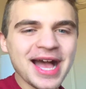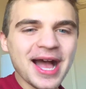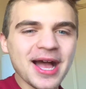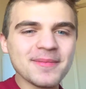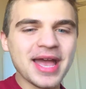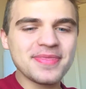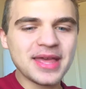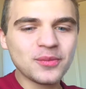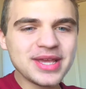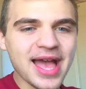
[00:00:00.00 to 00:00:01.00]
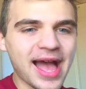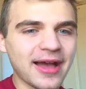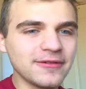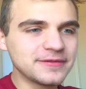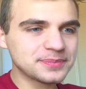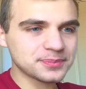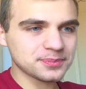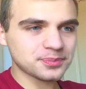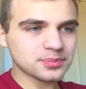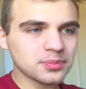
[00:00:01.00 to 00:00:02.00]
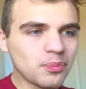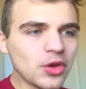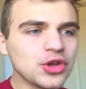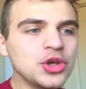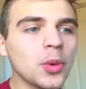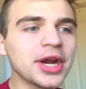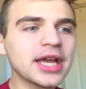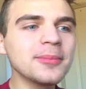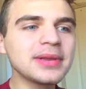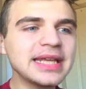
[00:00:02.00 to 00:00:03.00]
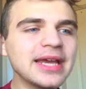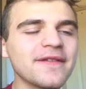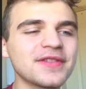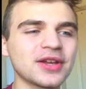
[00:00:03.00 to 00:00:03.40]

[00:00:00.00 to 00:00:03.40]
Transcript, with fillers: Um, and then we have you are complete of